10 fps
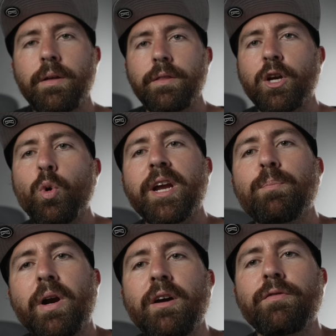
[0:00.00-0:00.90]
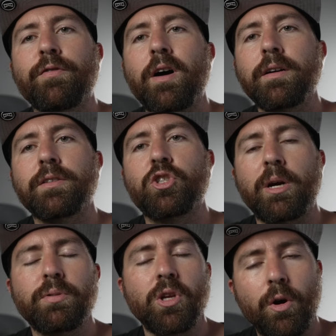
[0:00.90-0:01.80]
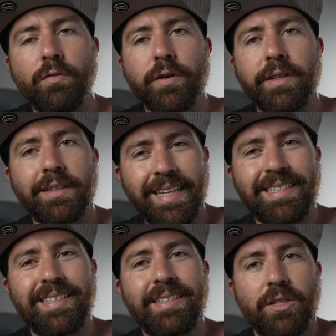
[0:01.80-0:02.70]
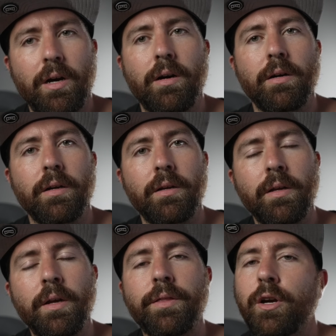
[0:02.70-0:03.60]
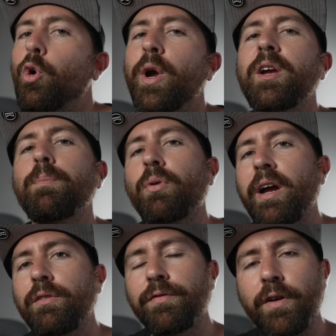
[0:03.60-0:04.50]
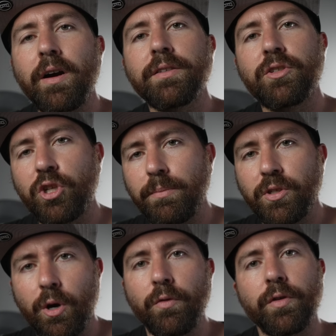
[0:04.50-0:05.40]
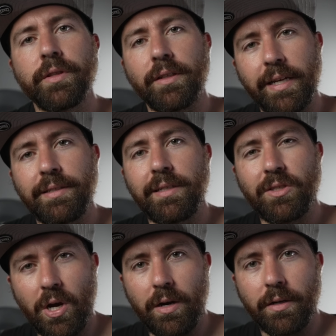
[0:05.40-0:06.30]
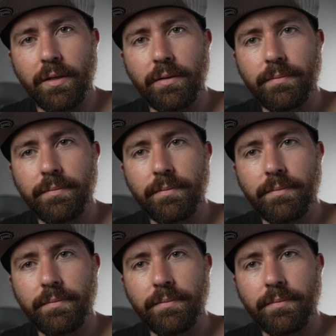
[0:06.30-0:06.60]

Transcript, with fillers: The quick brown fox jumps over the lazy dog. The quick brown fox jumps over the lazy dog.